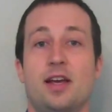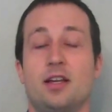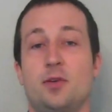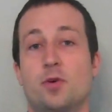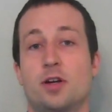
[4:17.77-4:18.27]

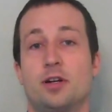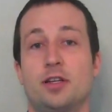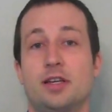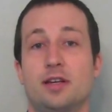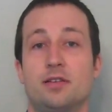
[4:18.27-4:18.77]
and he wanted
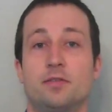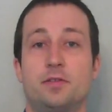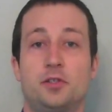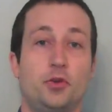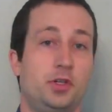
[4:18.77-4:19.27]
to
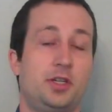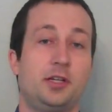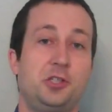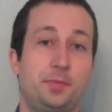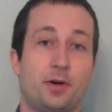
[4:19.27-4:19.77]
give students
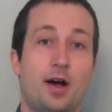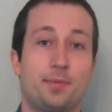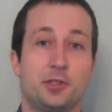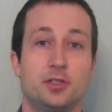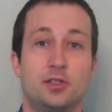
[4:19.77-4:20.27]
a cheaper
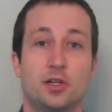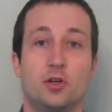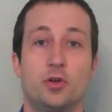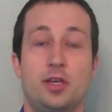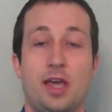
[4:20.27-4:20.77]
option
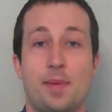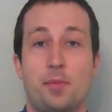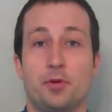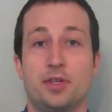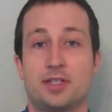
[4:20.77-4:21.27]
so he came
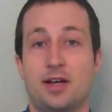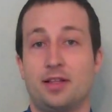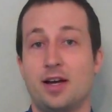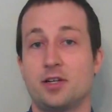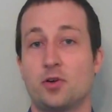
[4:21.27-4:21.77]
up with this
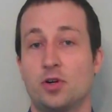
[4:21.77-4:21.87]
online